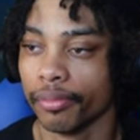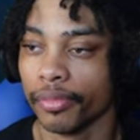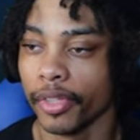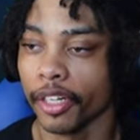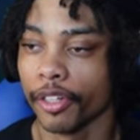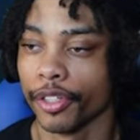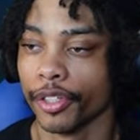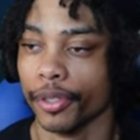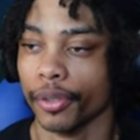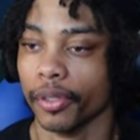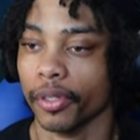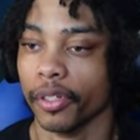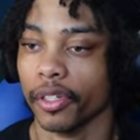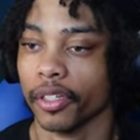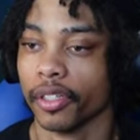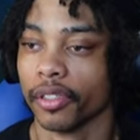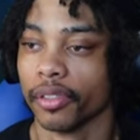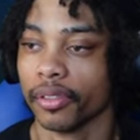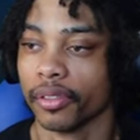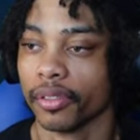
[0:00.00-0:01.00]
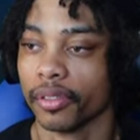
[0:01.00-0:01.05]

There you are.